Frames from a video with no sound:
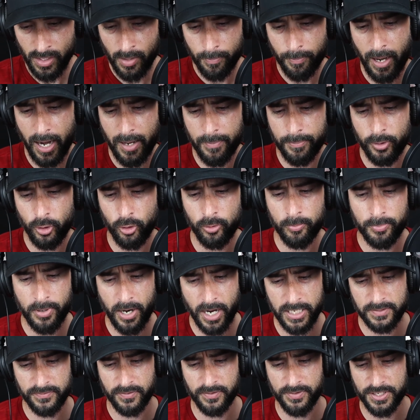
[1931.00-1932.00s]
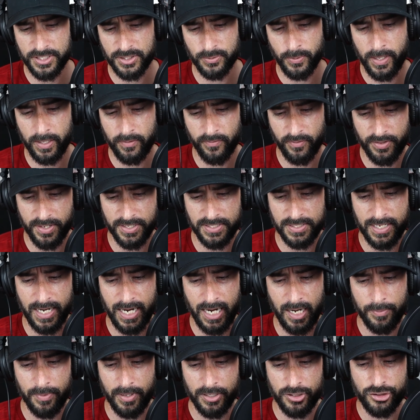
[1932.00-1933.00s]
My boom bust for this week for this
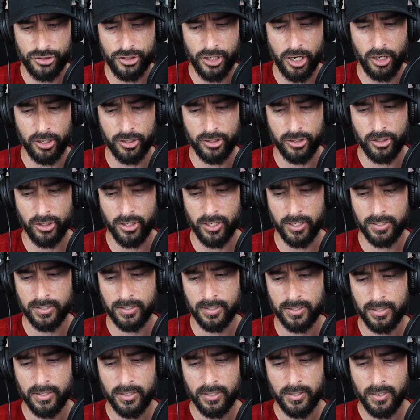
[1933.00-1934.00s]
game is Jared Cook,